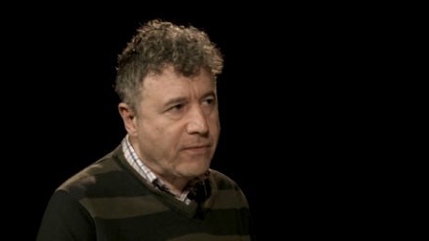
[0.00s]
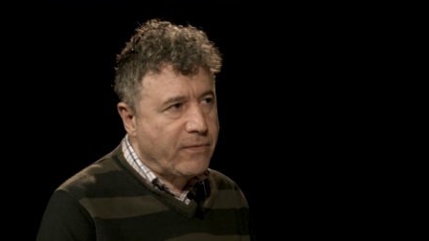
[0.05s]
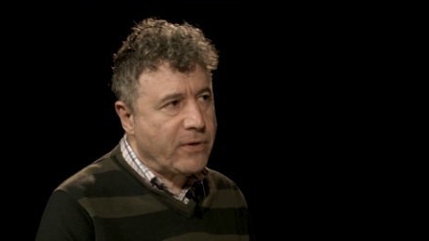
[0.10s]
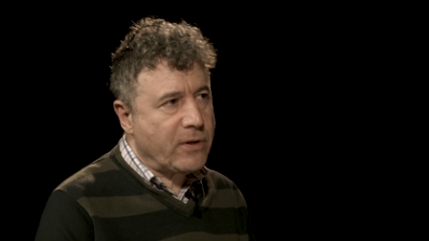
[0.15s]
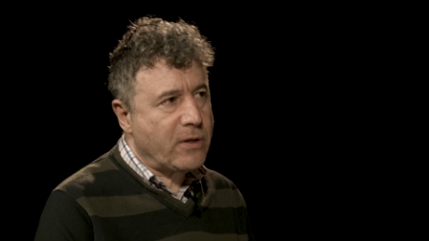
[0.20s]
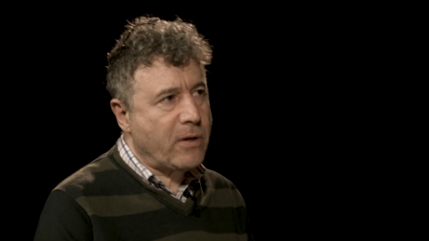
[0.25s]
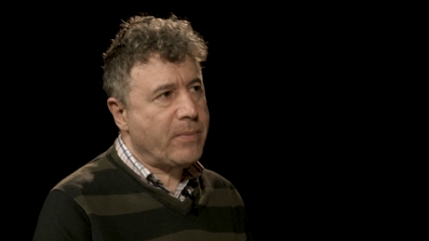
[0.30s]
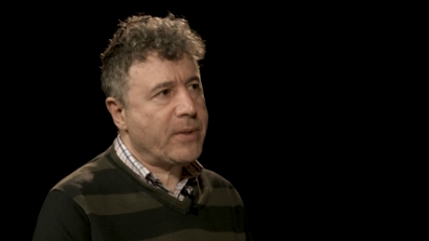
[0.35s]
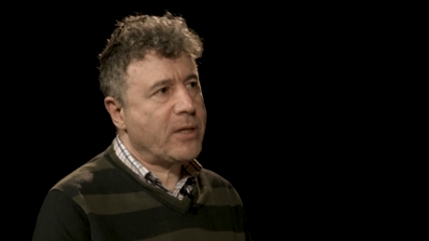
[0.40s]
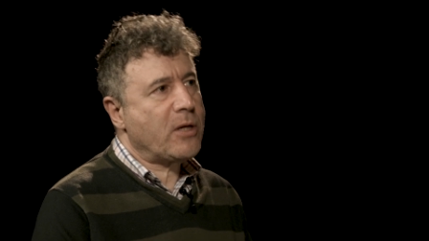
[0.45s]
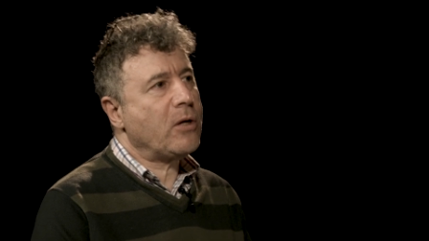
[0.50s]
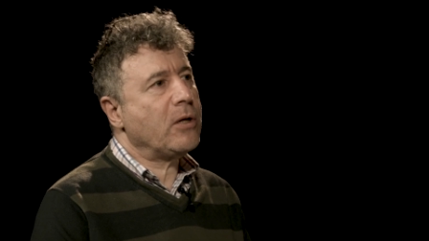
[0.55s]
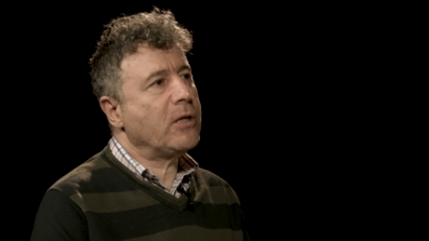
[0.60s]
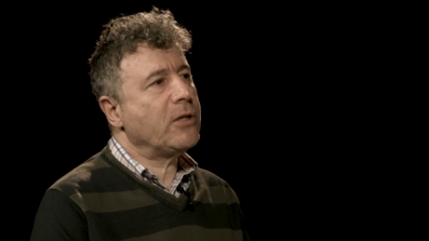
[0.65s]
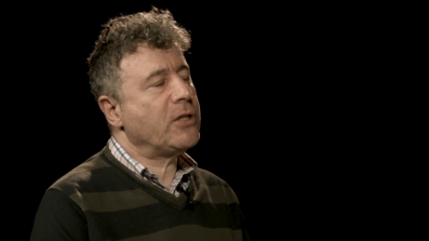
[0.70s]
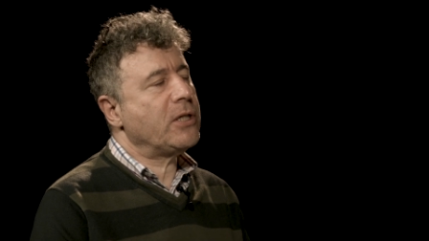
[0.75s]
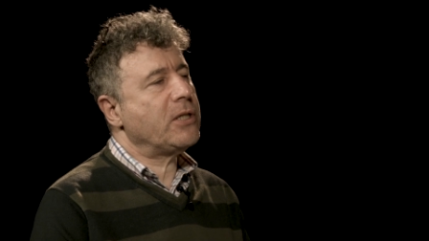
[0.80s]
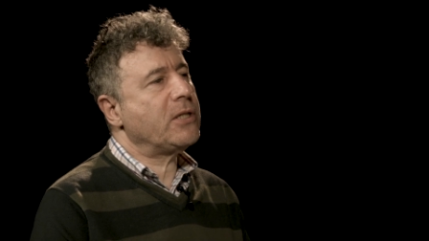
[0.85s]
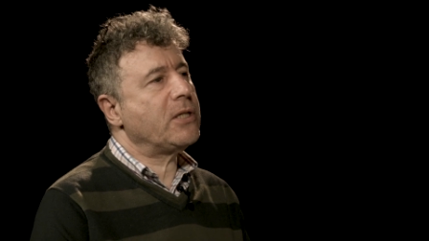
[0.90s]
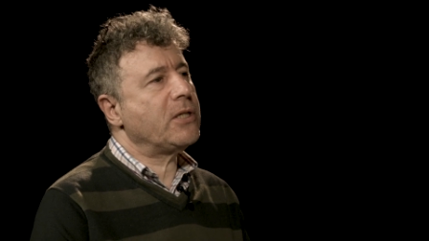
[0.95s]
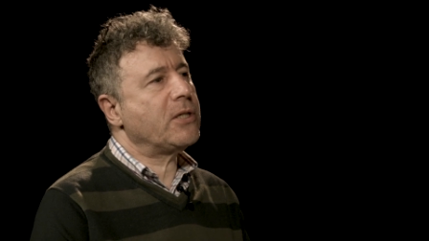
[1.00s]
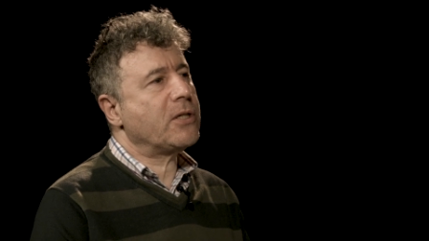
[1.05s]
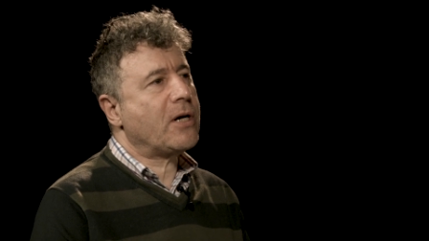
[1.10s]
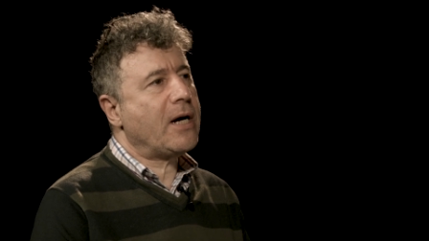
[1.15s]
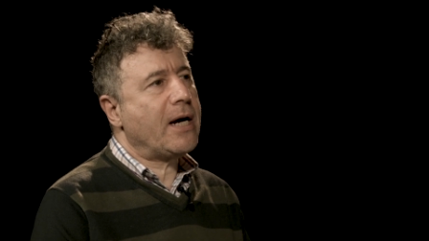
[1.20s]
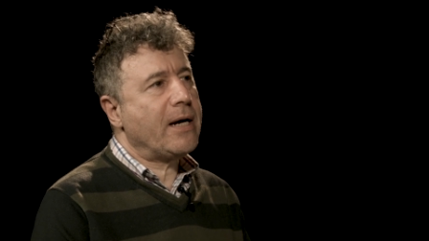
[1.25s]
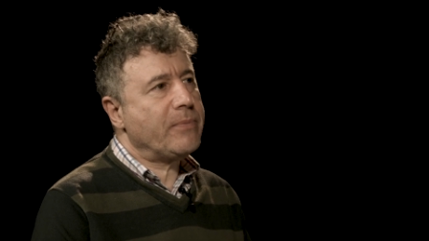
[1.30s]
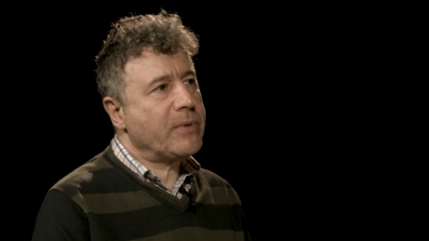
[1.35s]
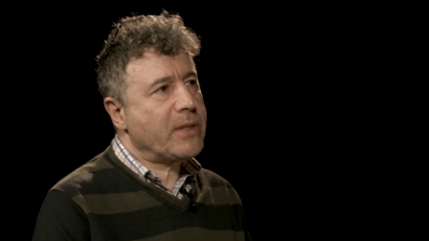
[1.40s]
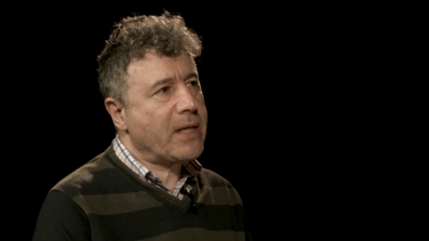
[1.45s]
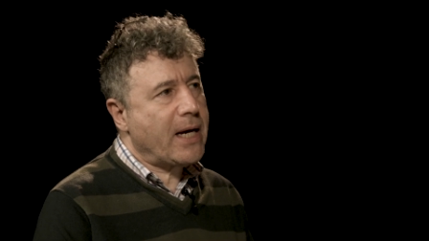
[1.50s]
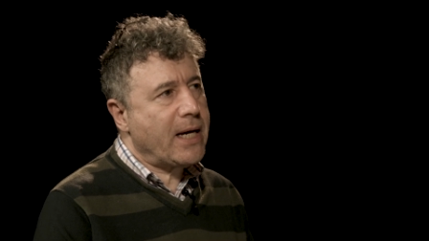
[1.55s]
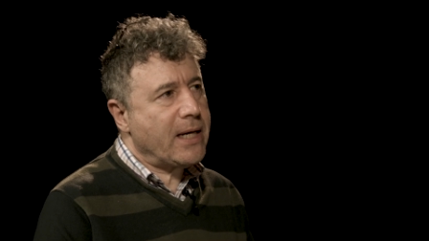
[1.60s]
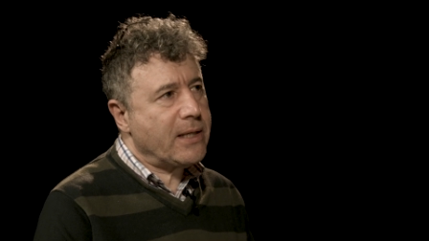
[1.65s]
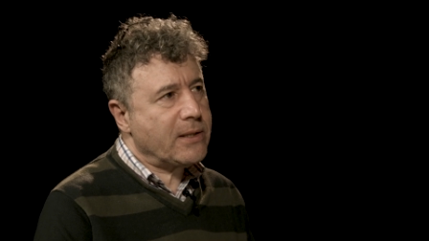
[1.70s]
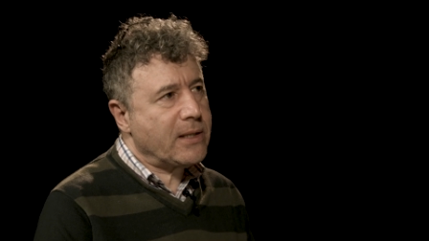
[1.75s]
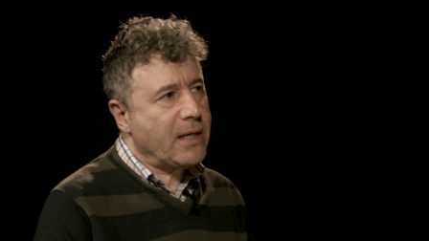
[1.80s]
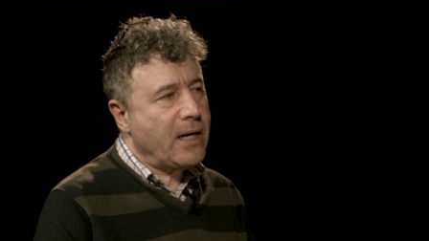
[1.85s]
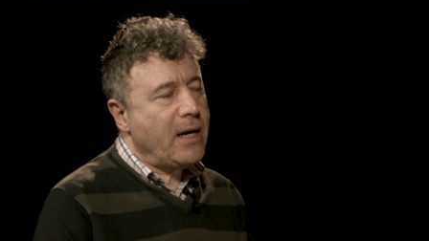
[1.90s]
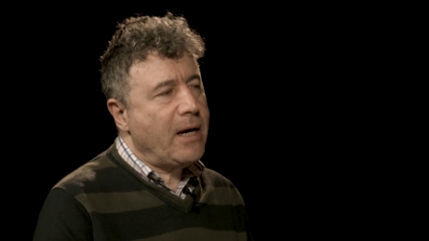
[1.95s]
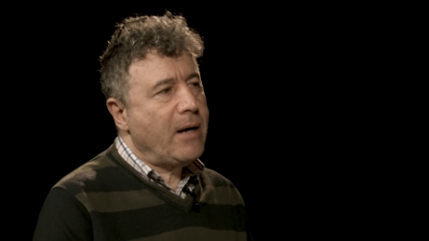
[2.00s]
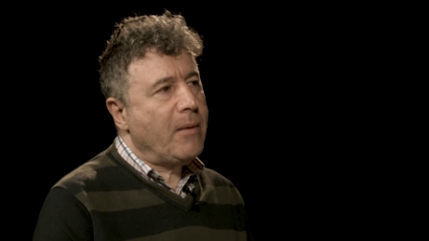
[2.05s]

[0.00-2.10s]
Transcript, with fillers: the phenomenologist, describes as